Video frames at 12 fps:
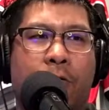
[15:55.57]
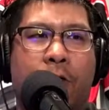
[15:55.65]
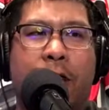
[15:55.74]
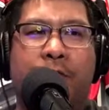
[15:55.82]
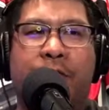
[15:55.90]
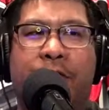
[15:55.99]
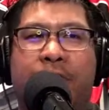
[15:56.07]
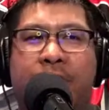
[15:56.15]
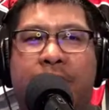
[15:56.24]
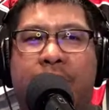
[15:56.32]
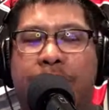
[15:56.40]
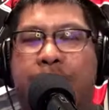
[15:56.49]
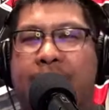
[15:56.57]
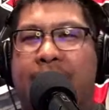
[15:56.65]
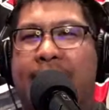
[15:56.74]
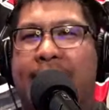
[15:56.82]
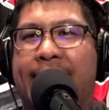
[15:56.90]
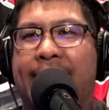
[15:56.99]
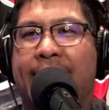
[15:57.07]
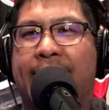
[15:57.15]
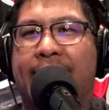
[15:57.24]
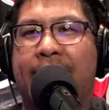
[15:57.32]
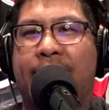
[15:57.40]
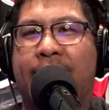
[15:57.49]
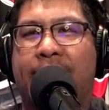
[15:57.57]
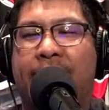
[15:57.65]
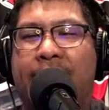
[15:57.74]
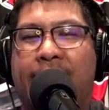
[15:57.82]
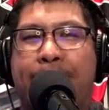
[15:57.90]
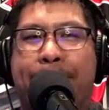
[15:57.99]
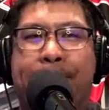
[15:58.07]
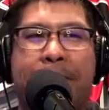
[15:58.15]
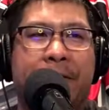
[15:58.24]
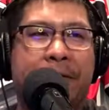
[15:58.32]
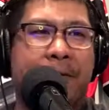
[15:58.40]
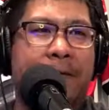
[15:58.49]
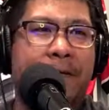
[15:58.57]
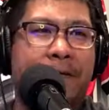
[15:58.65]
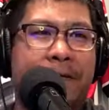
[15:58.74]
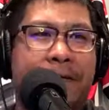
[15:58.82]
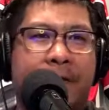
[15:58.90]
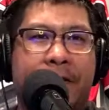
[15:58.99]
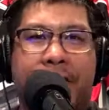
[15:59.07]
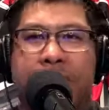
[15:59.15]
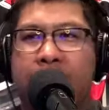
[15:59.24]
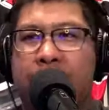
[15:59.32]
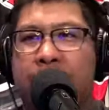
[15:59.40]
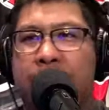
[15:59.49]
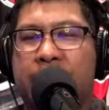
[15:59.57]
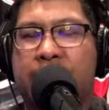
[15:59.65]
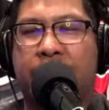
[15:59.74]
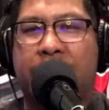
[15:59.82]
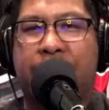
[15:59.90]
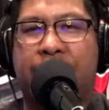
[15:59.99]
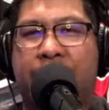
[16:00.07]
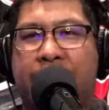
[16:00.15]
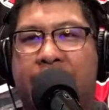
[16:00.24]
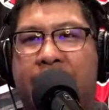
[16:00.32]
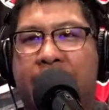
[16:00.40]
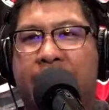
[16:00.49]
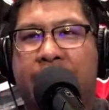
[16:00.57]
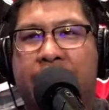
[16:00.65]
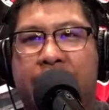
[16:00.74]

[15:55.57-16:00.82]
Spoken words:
wherever you find your podcasts, iHeart app, Spotify,